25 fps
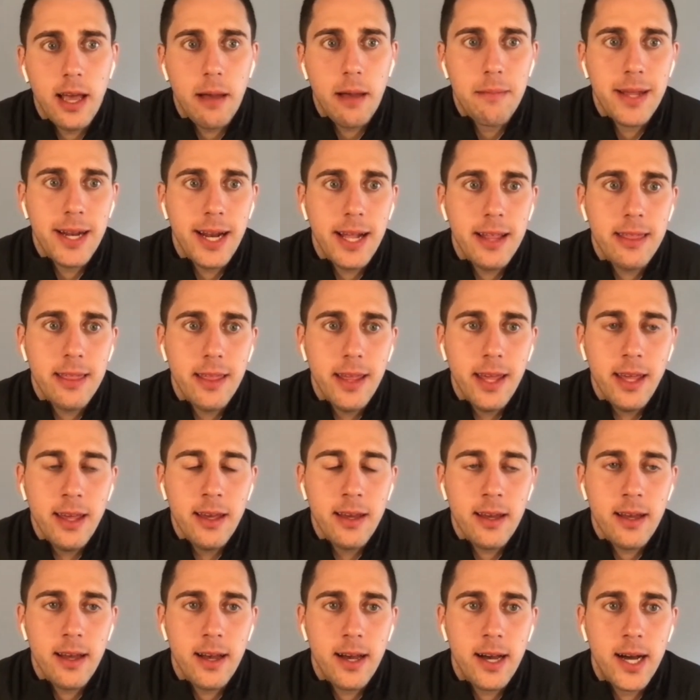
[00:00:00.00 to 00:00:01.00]
mean, I
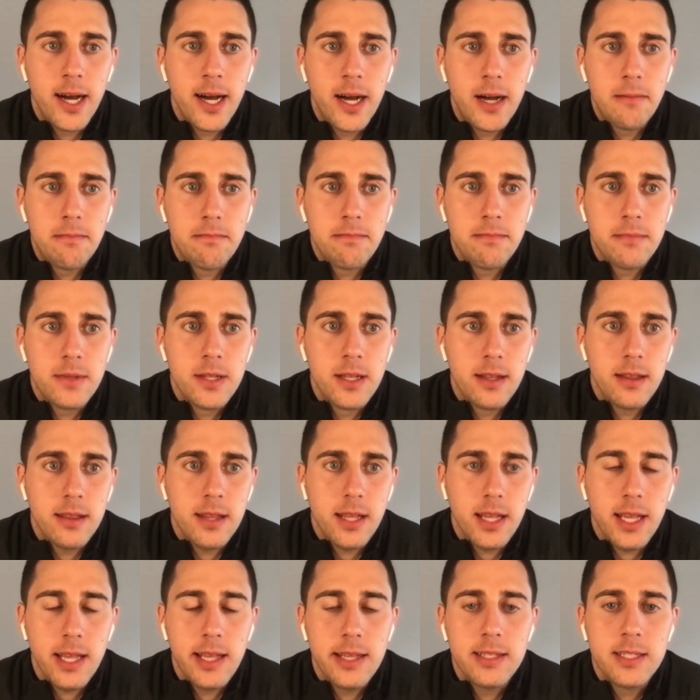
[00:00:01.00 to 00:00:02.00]
think um, the,
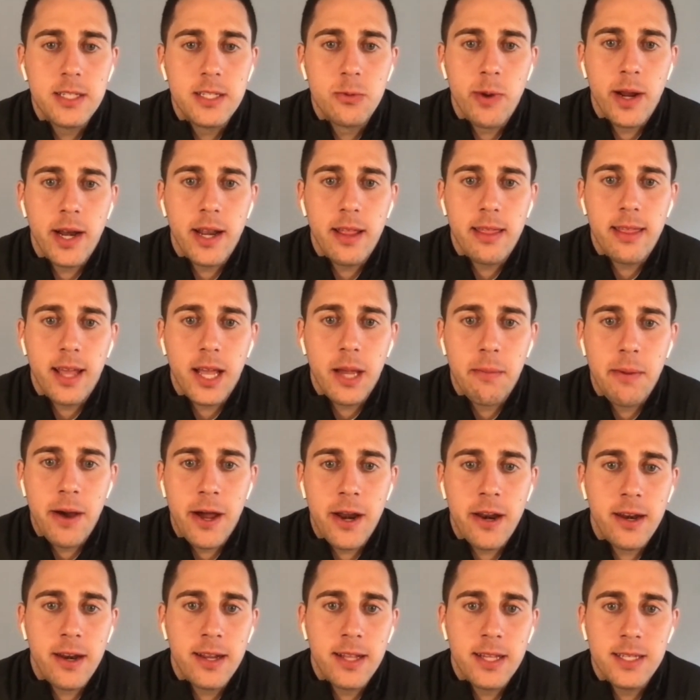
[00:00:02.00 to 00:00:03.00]
the easiest way to think
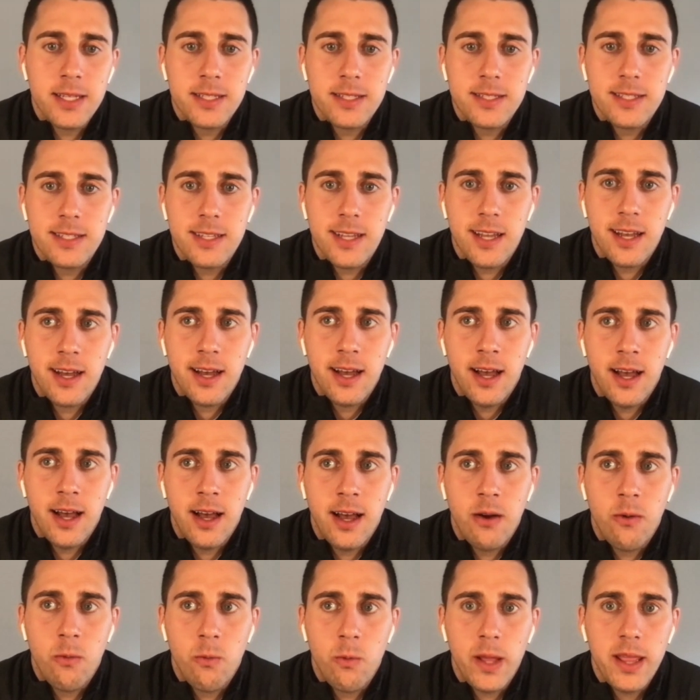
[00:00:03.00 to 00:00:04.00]
about it is
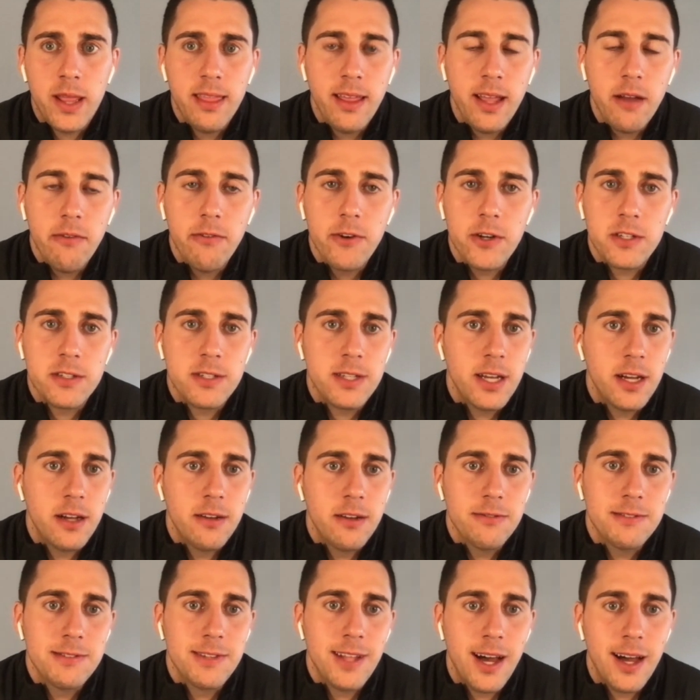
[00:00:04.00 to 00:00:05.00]
uh, we think of
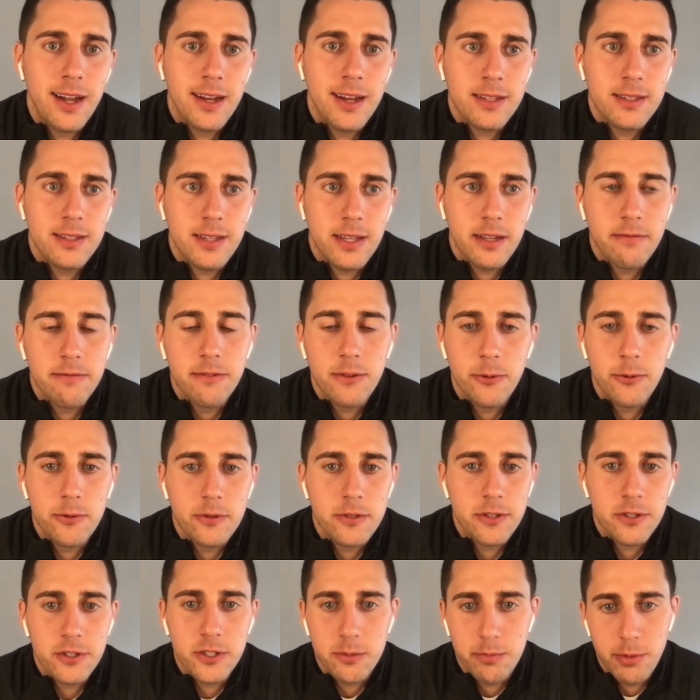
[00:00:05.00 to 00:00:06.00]
ourselves not as
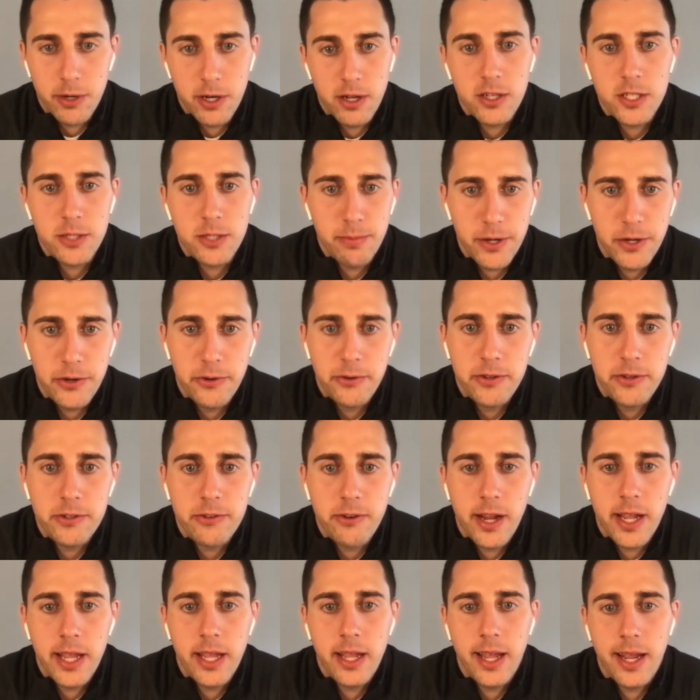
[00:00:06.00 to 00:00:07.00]
influencers, but
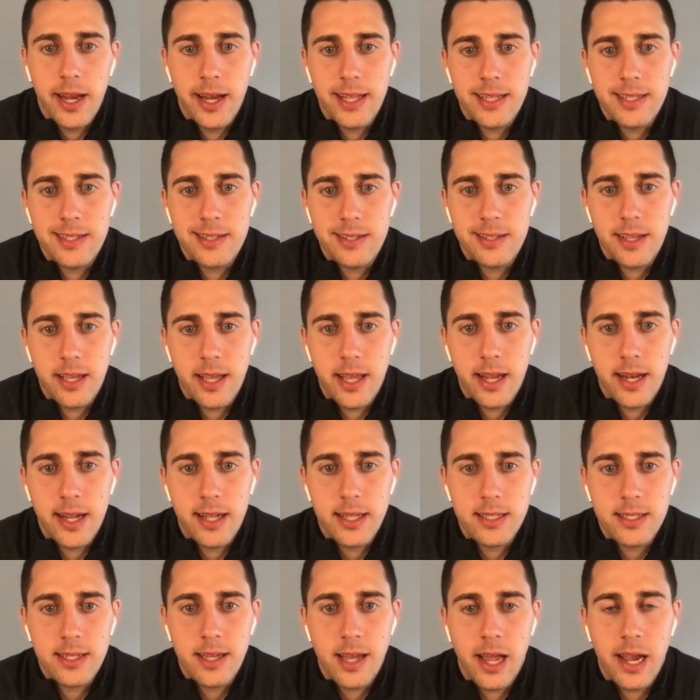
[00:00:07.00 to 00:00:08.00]
entrepreneurs, right? And it's and
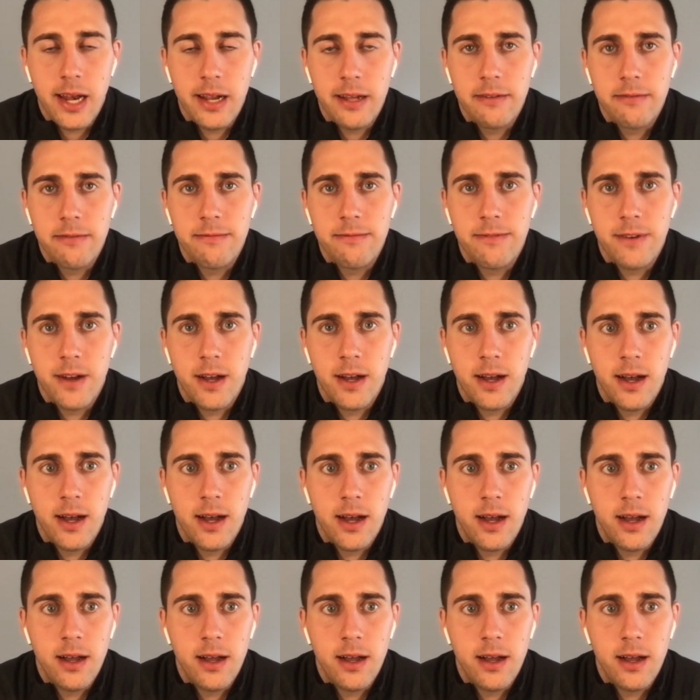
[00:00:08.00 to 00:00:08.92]
it's kind of uh,